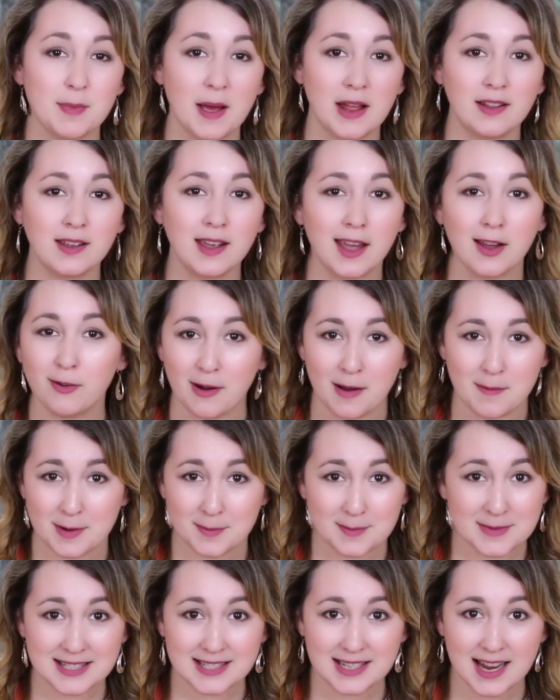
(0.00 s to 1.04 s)
spelling and
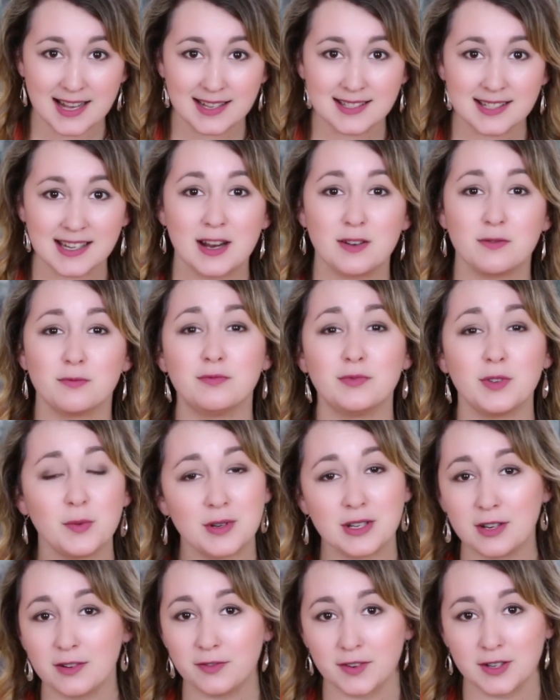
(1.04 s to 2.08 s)
grammar mistakes can
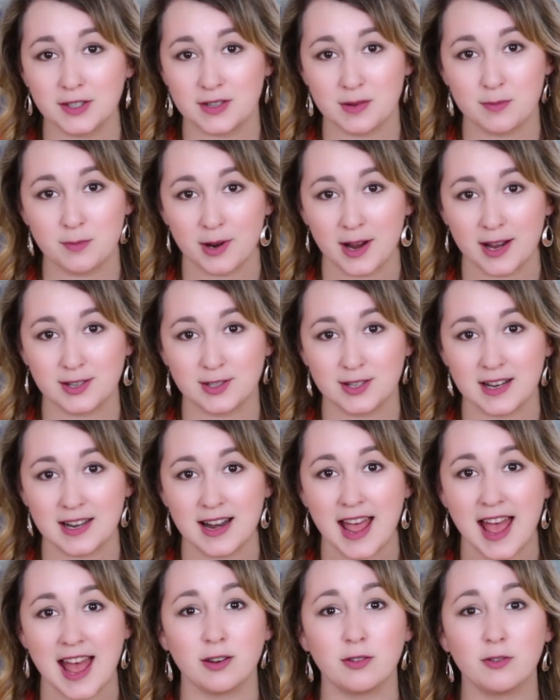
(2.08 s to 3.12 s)
ruin your first
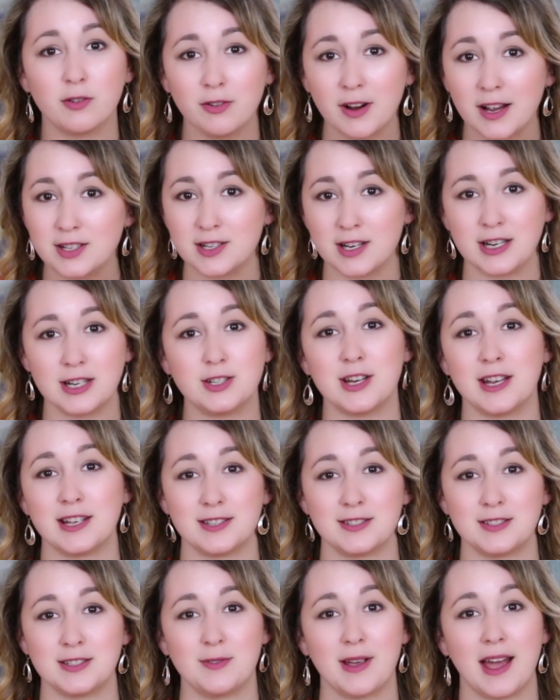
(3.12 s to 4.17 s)
impression and crush any
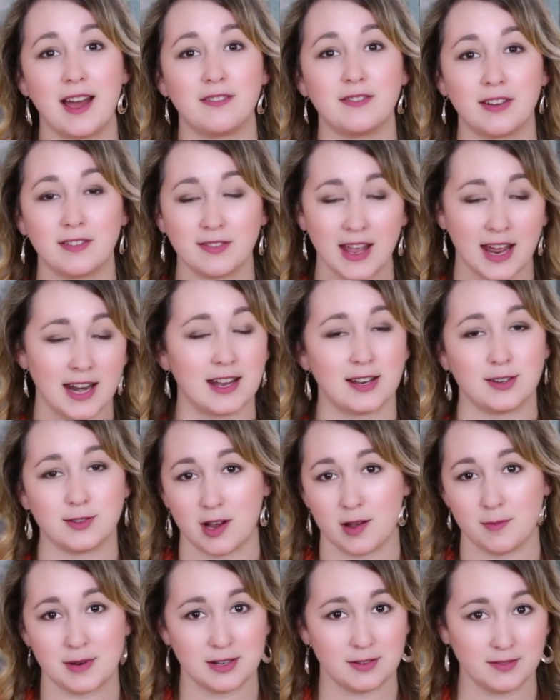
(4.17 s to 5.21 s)
chances you have of getting a
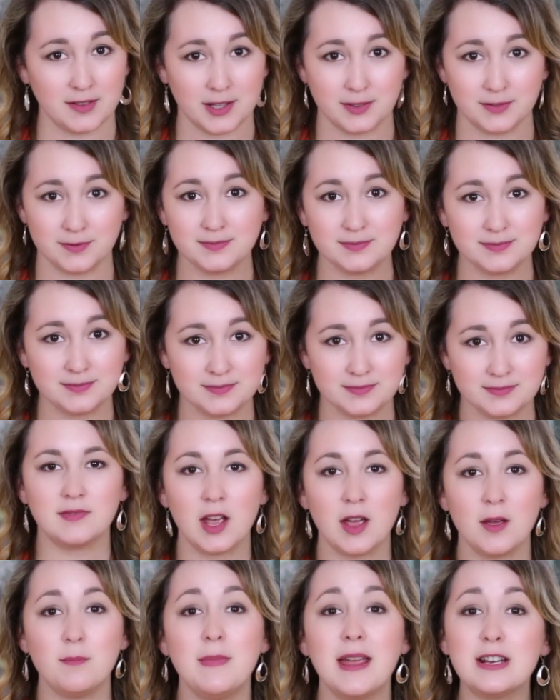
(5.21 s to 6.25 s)
job interview.
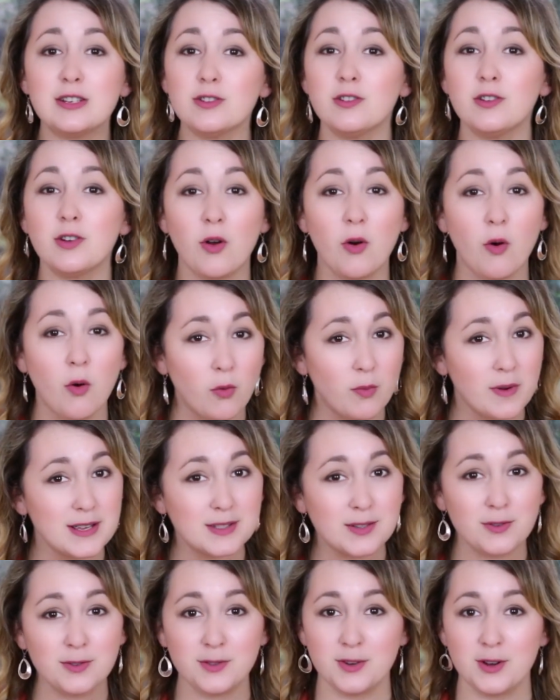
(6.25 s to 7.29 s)
Make sure to
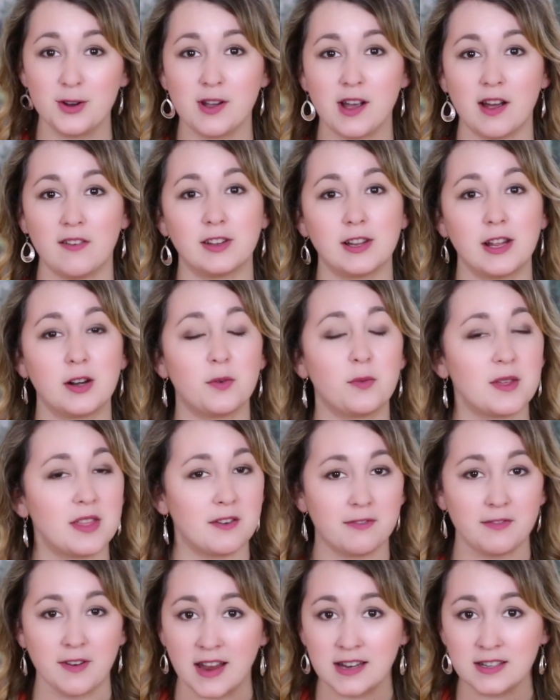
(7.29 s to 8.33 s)
always go through your cover letter with
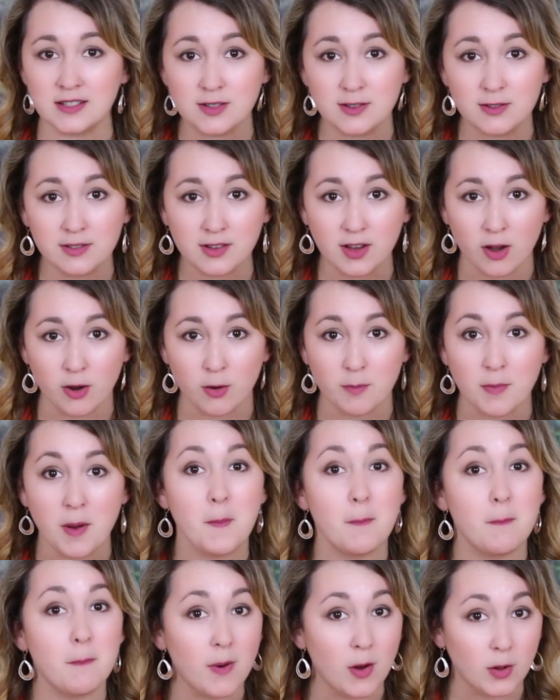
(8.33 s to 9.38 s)
a fine-tooth comb
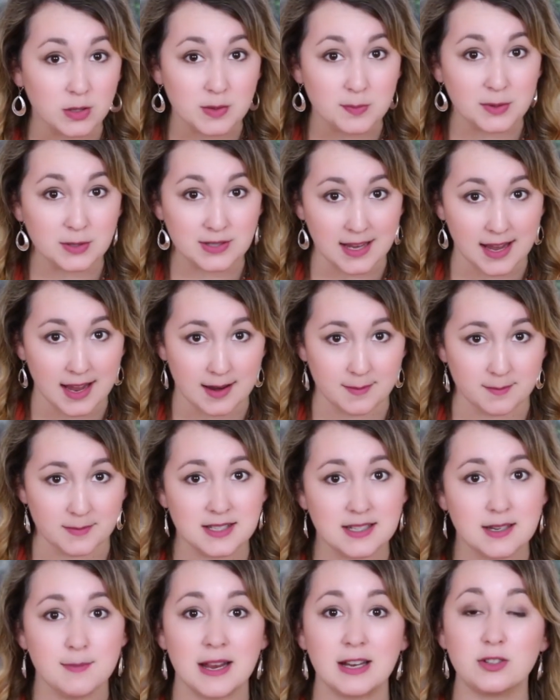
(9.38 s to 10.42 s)
multiple
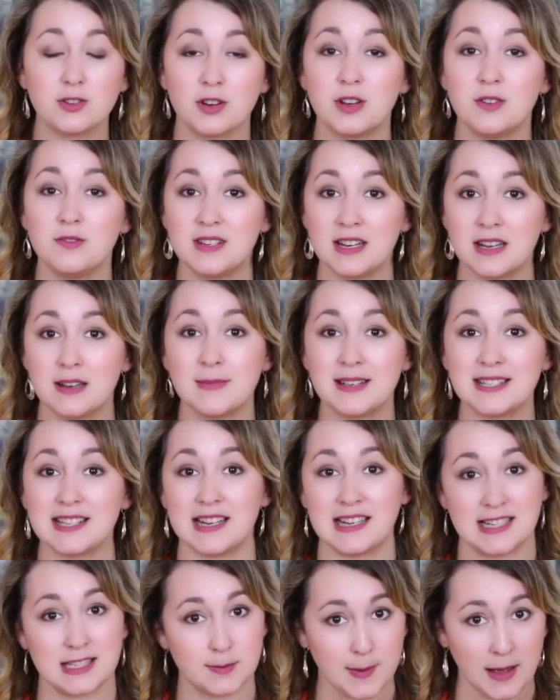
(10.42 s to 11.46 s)
times to make sure you didn't miss
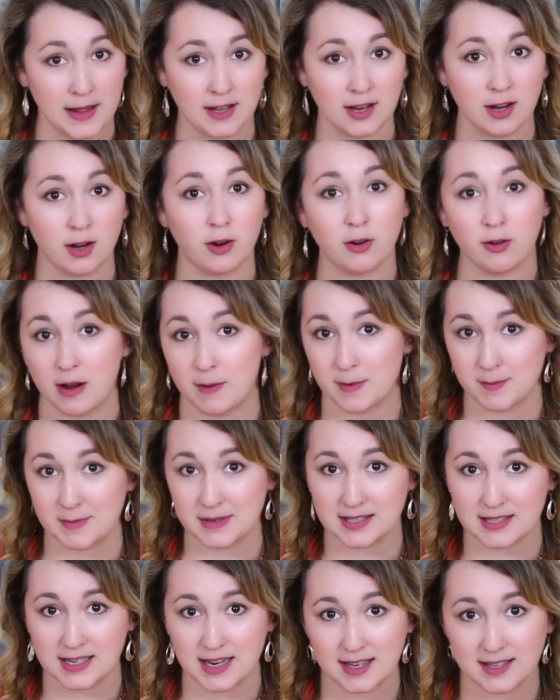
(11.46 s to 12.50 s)
any spelling or grammar
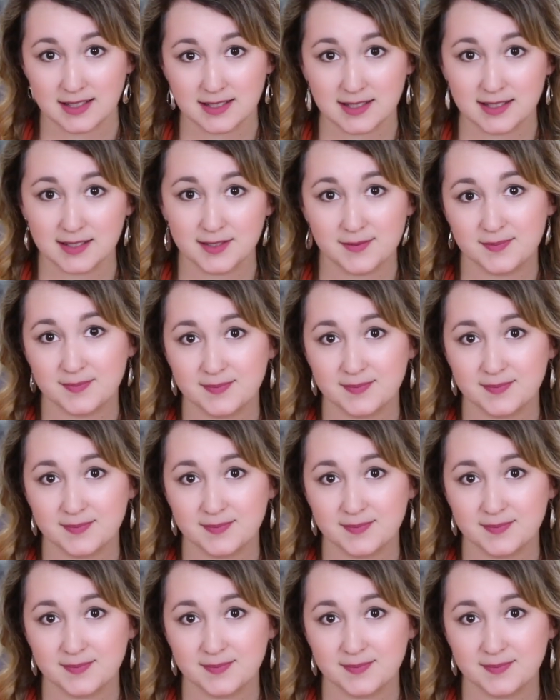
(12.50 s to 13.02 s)
mistakes.